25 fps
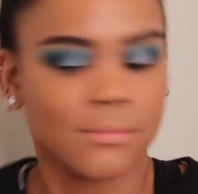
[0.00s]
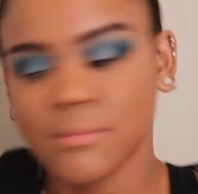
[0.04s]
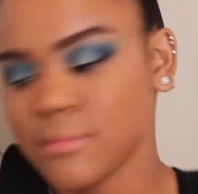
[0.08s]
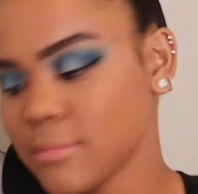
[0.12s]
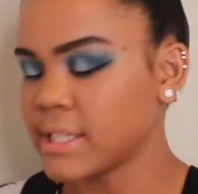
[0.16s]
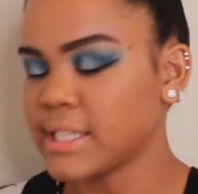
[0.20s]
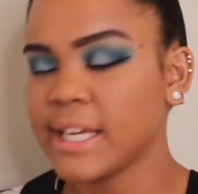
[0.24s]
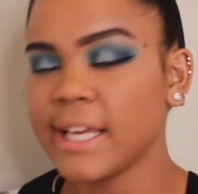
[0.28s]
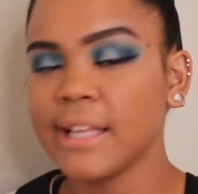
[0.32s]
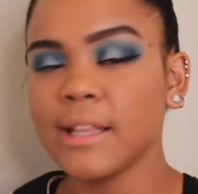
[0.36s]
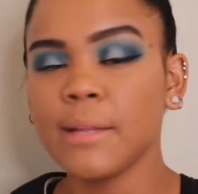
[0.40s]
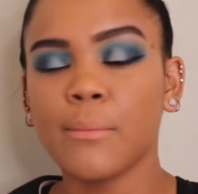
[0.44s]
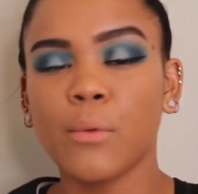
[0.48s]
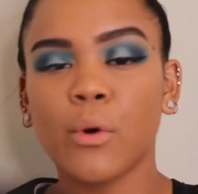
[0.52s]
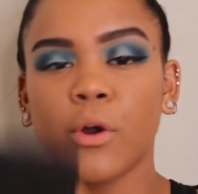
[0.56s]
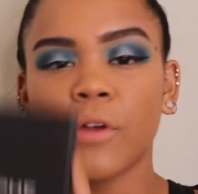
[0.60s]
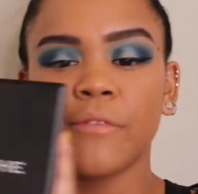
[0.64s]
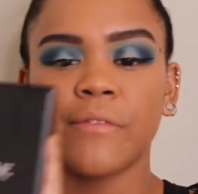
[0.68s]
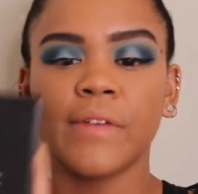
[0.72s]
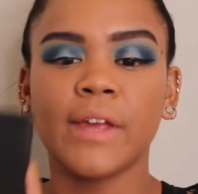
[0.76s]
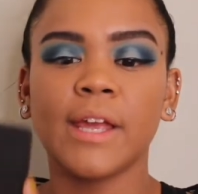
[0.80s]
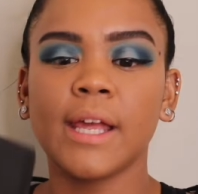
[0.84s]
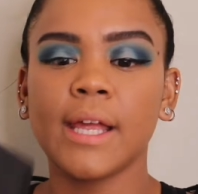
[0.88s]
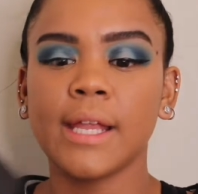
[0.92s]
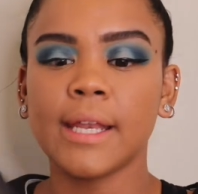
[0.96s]
I'm taking the
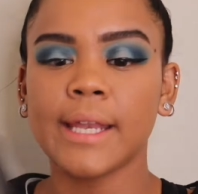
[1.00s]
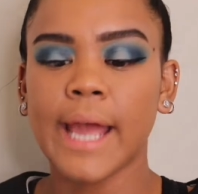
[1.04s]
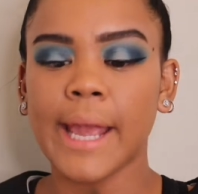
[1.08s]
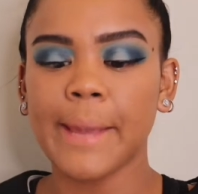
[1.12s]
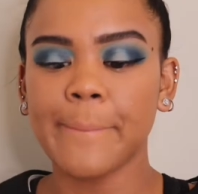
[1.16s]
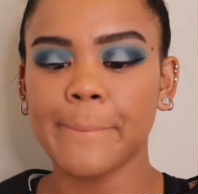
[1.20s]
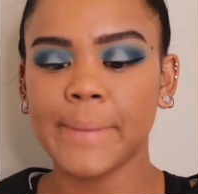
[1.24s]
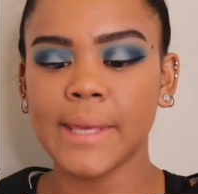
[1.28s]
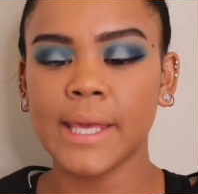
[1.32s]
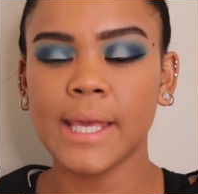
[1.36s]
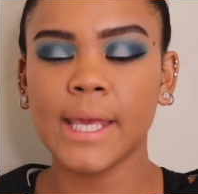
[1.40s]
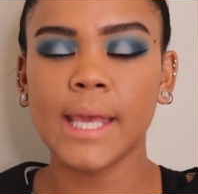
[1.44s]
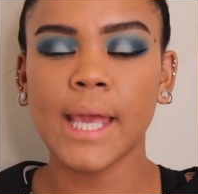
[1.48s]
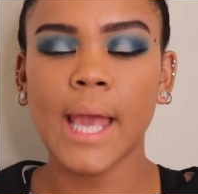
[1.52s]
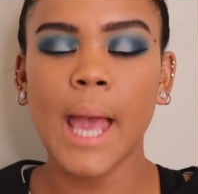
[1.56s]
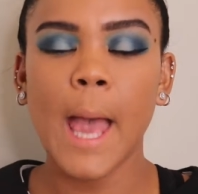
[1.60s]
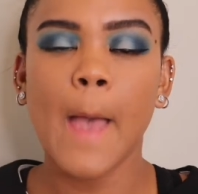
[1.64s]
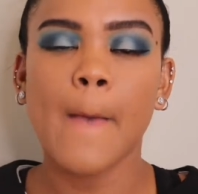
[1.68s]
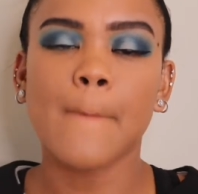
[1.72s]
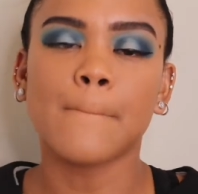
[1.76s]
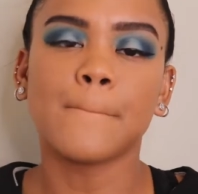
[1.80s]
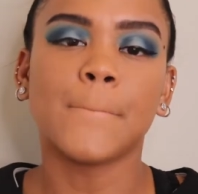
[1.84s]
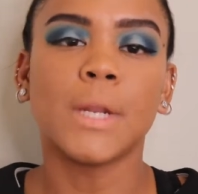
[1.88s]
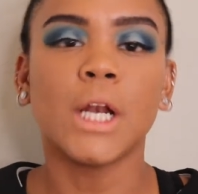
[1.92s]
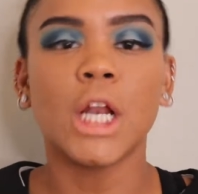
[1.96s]
Morphe 9B
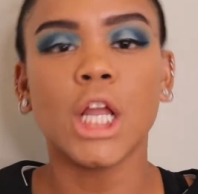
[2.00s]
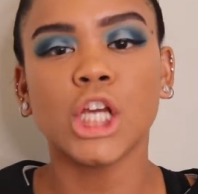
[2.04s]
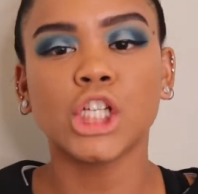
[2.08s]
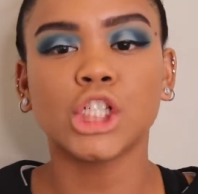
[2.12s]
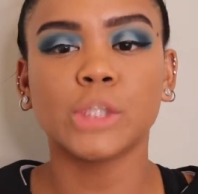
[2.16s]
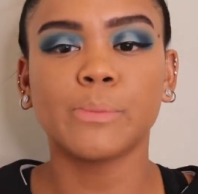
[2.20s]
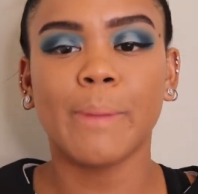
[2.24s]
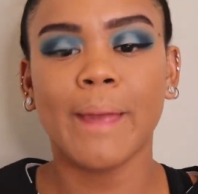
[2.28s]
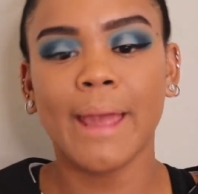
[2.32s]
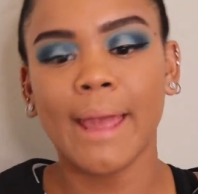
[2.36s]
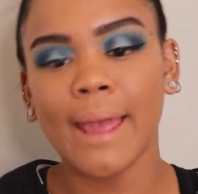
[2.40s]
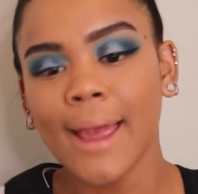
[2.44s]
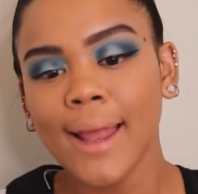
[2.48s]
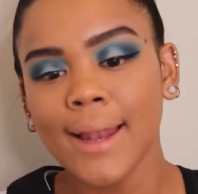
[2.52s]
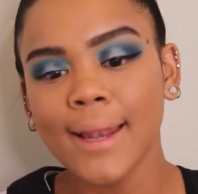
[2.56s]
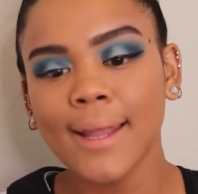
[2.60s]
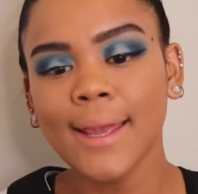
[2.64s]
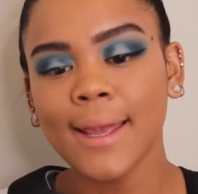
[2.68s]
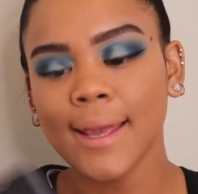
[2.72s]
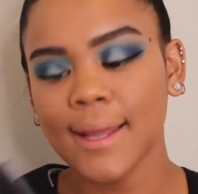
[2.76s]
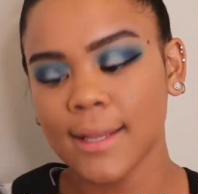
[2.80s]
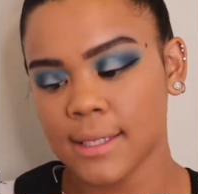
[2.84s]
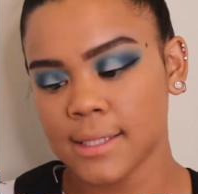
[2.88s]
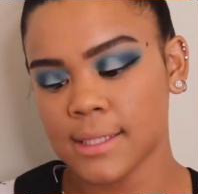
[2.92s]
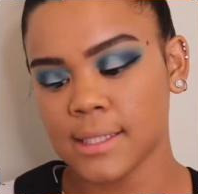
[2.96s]
blush
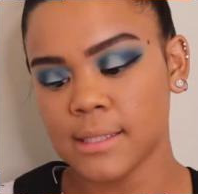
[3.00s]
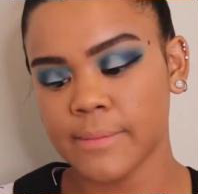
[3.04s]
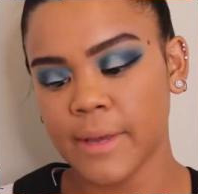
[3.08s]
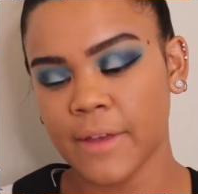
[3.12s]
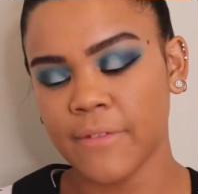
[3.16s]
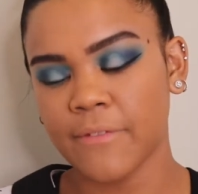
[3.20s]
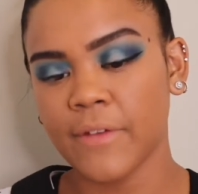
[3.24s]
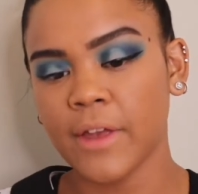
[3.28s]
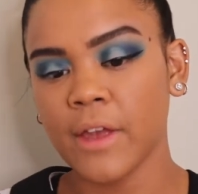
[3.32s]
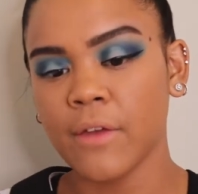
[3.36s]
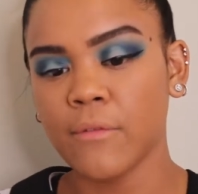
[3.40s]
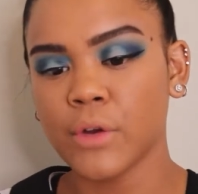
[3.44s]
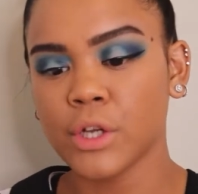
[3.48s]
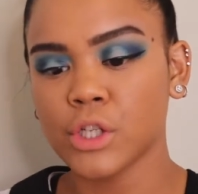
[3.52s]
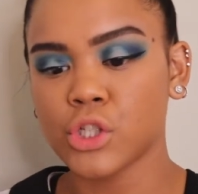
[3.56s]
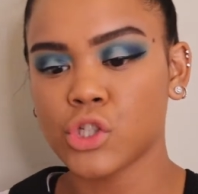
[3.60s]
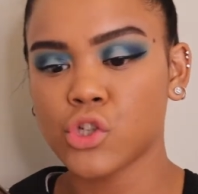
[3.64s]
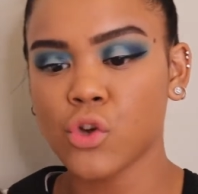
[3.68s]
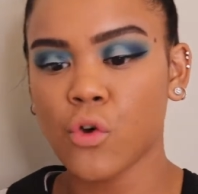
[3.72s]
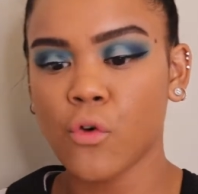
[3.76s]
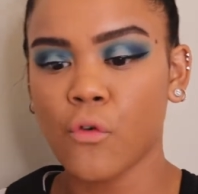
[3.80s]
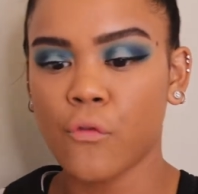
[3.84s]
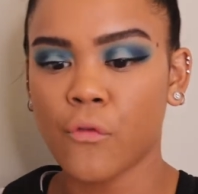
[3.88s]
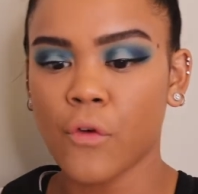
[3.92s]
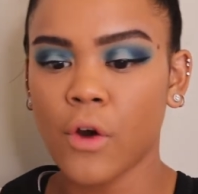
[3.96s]
palette. This is my favorite
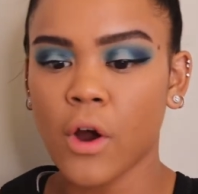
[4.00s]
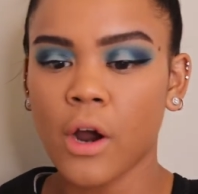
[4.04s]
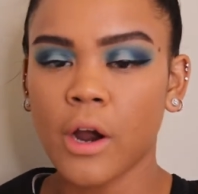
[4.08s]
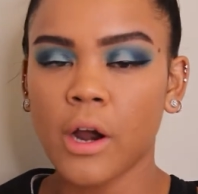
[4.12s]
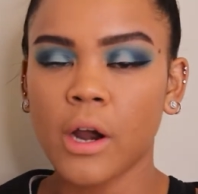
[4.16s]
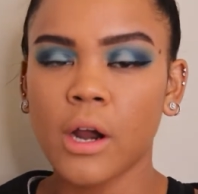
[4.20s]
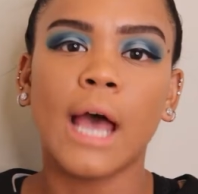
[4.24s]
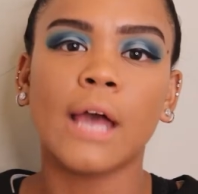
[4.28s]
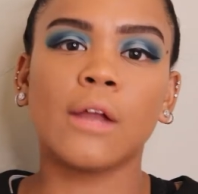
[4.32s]
so far.